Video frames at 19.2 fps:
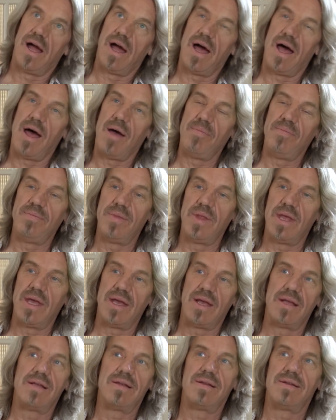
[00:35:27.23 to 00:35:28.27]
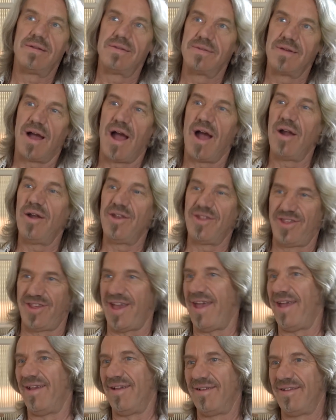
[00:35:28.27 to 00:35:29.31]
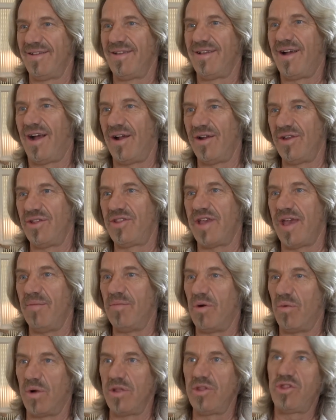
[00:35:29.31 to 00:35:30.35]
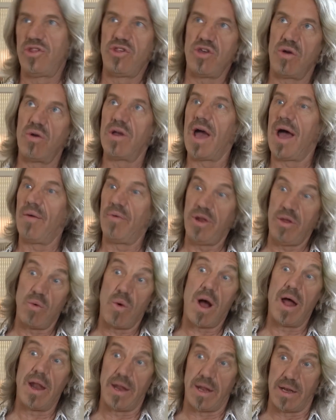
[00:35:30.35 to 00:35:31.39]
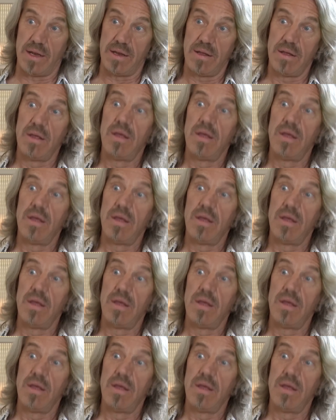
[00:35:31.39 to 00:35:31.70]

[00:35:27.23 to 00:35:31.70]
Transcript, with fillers: Um, you know, hard to say. Yeah. Hard to say. But once Joe got what he wanted,